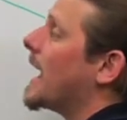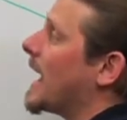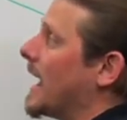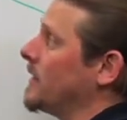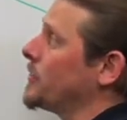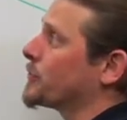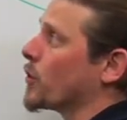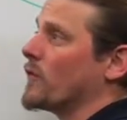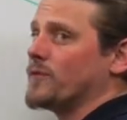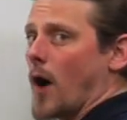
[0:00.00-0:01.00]
In
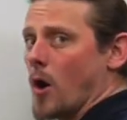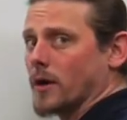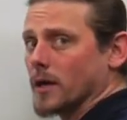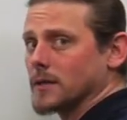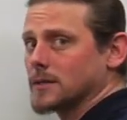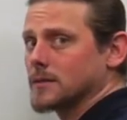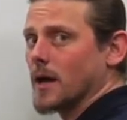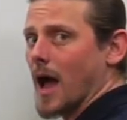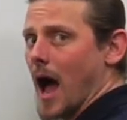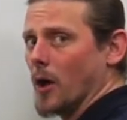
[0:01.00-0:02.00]
through focus,
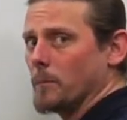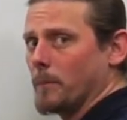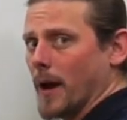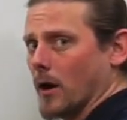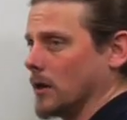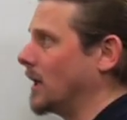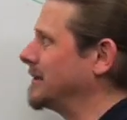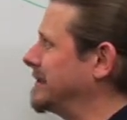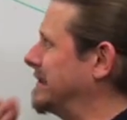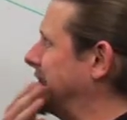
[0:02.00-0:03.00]
out parallel.
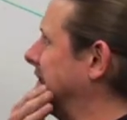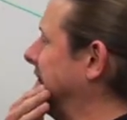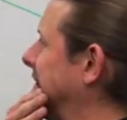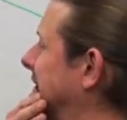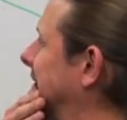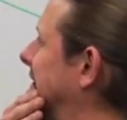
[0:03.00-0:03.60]
Hmm.